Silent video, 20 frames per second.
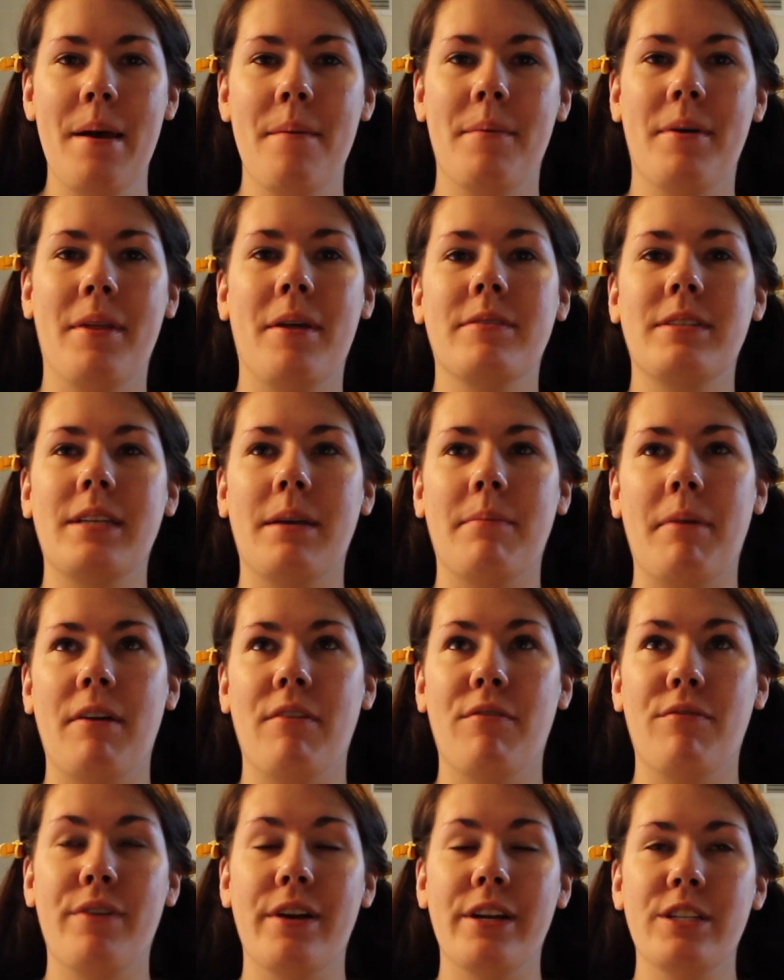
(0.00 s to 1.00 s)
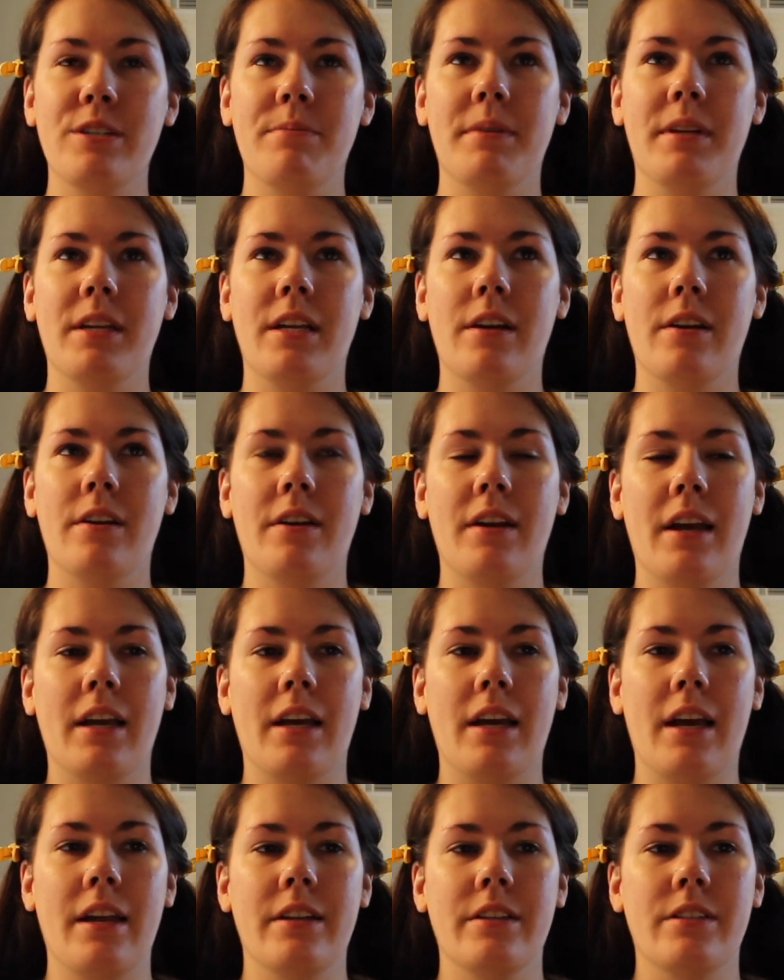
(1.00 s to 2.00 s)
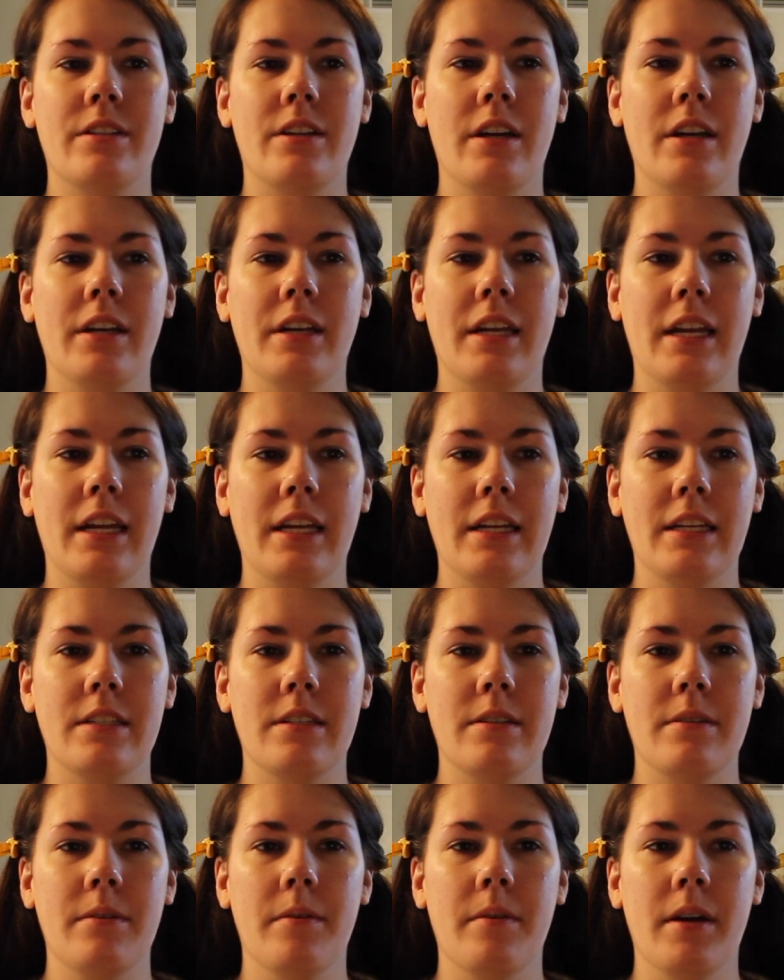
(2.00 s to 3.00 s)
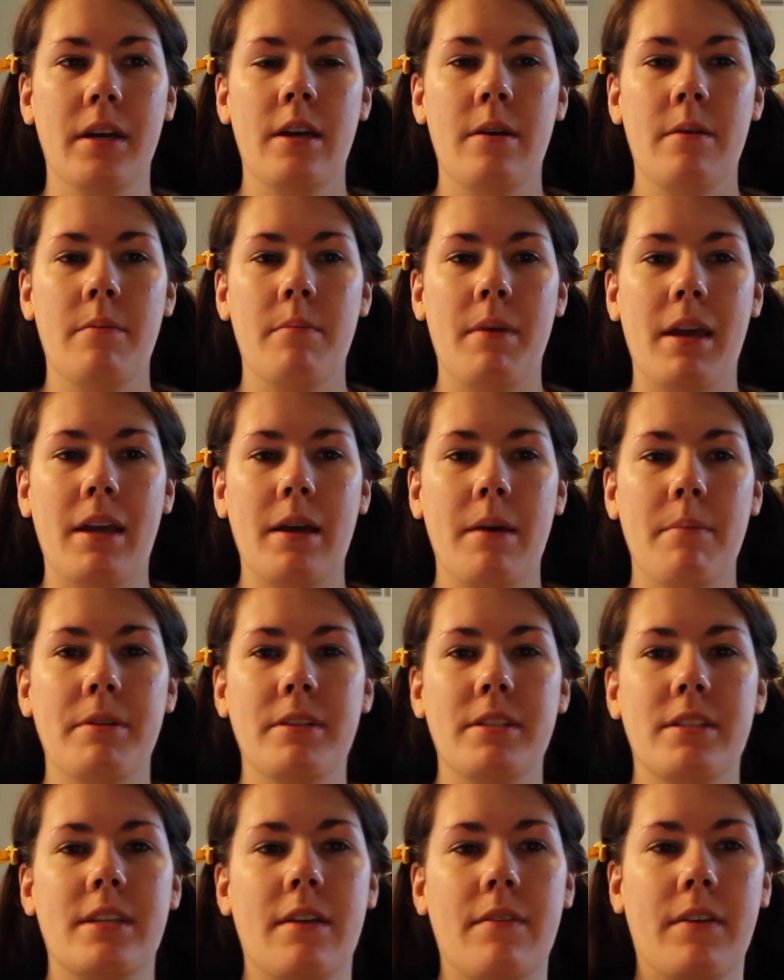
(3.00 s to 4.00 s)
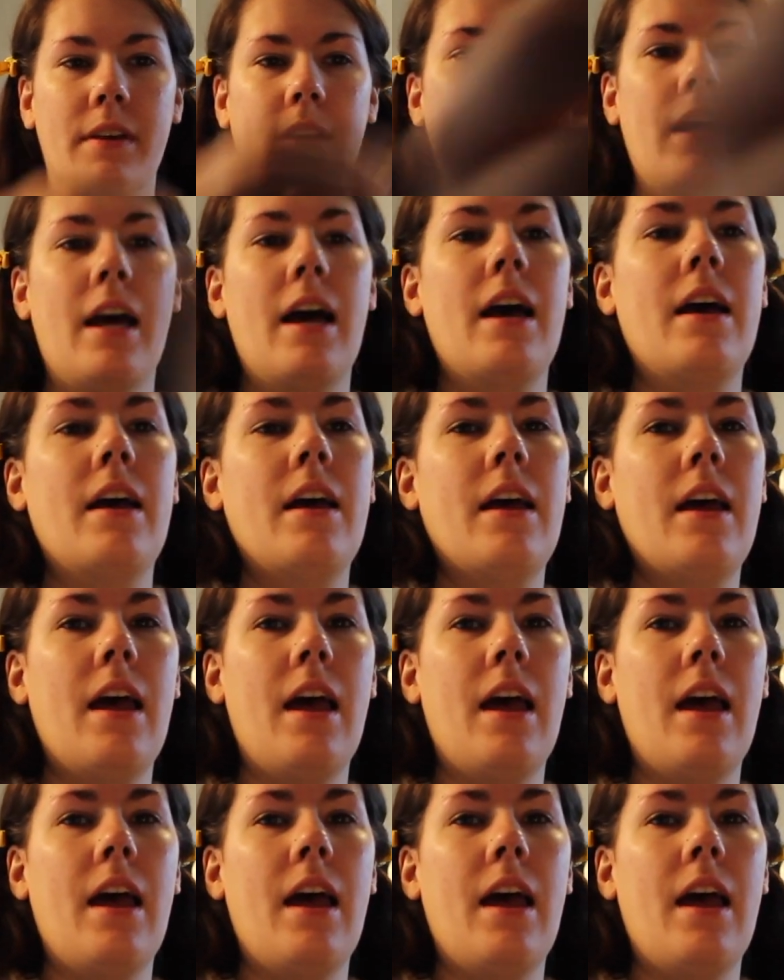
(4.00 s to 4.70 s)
But that was like my freshman year. I kind of started getting into makeup and stuff like that.